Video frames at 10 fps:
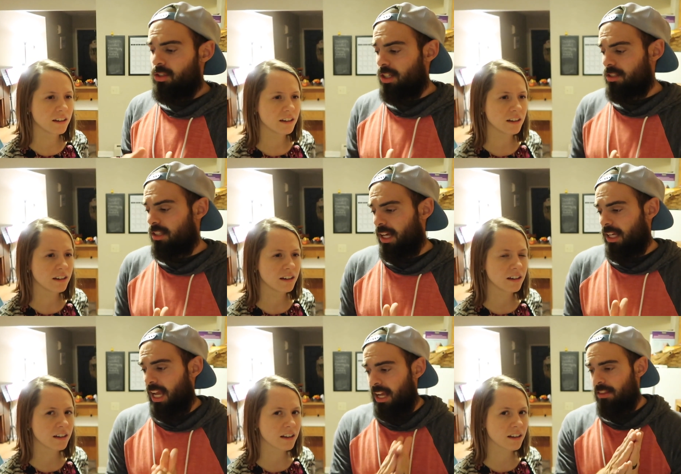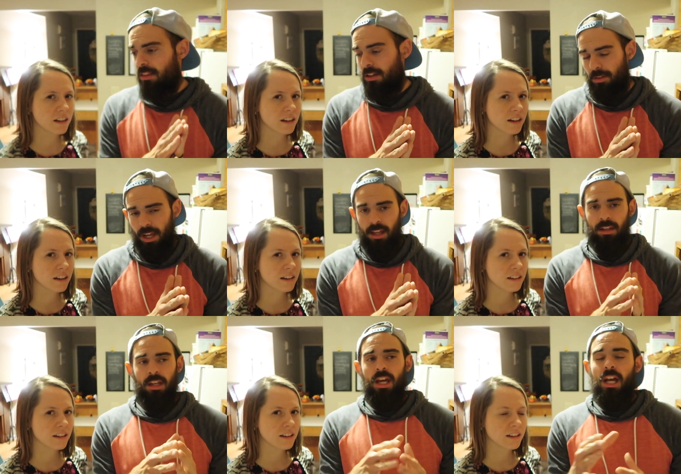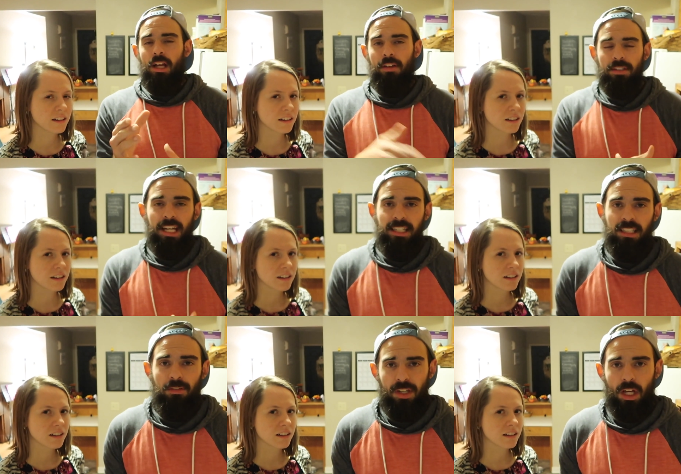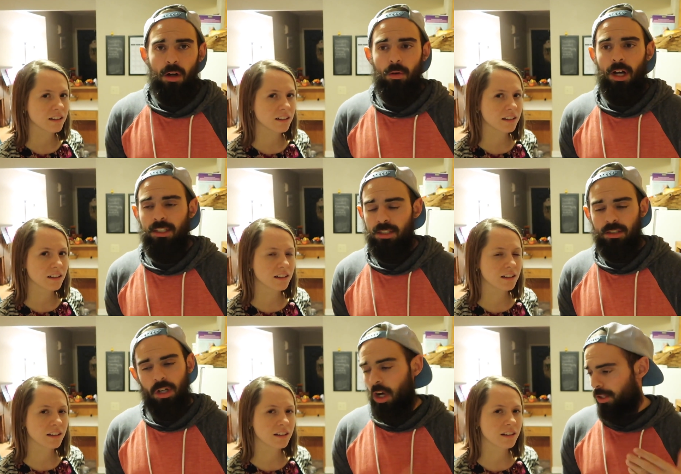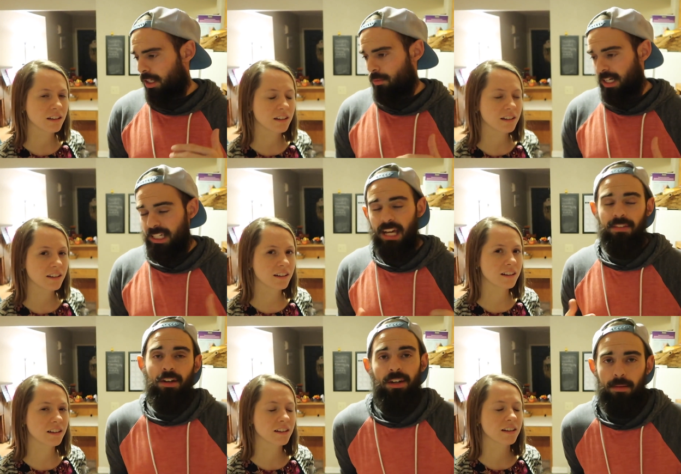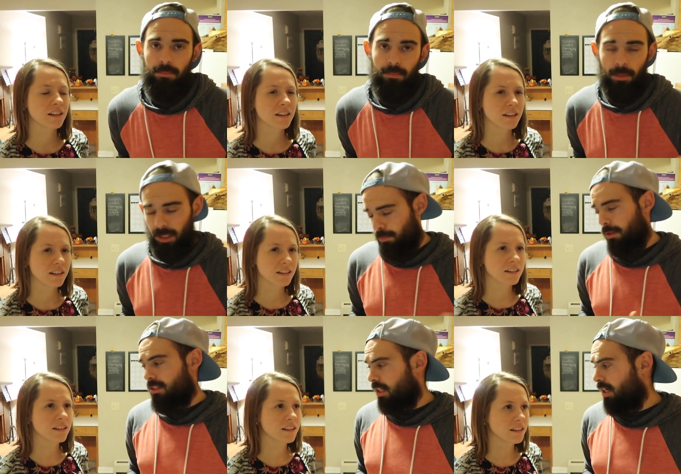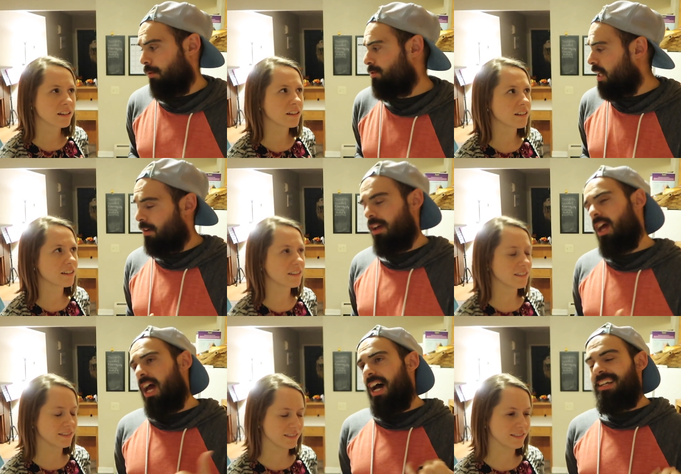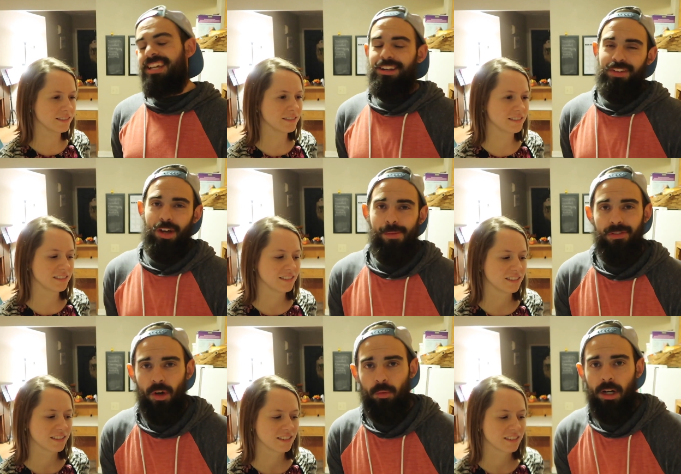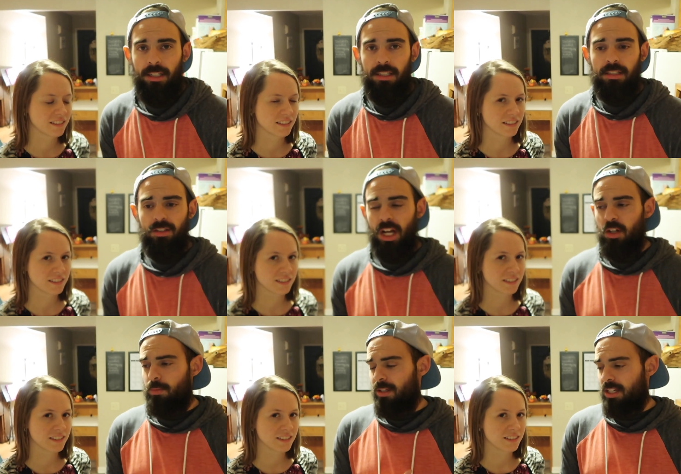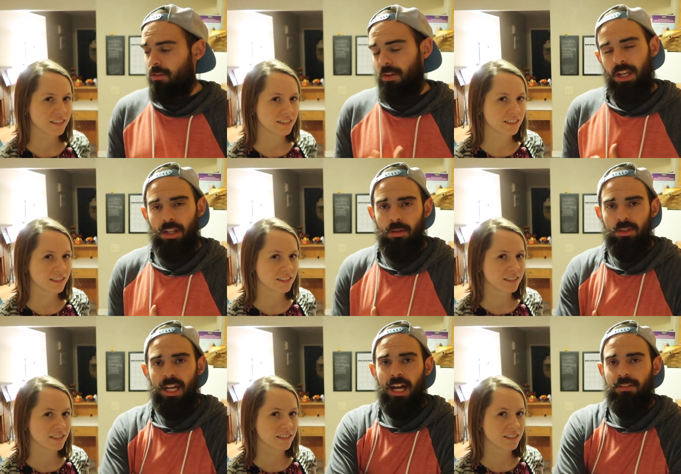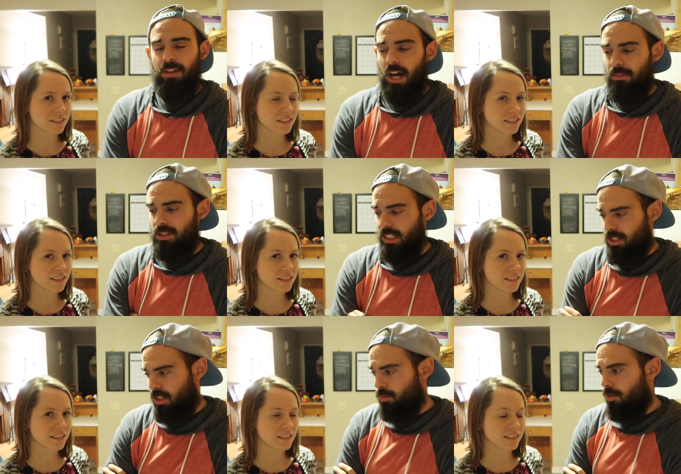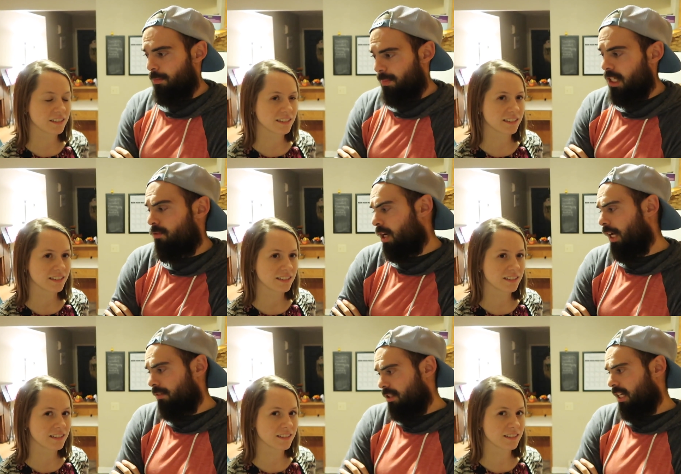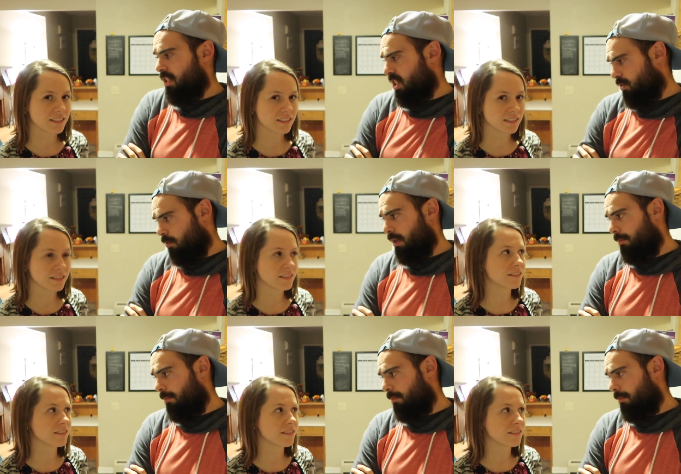Speaker 1: just like in the in the other day, I did a video. I just called it when I didn't have internet. My Butts Plus internet was down. I did a video on my phone where I just challenged myself and you to have conversations with meaningful conversations with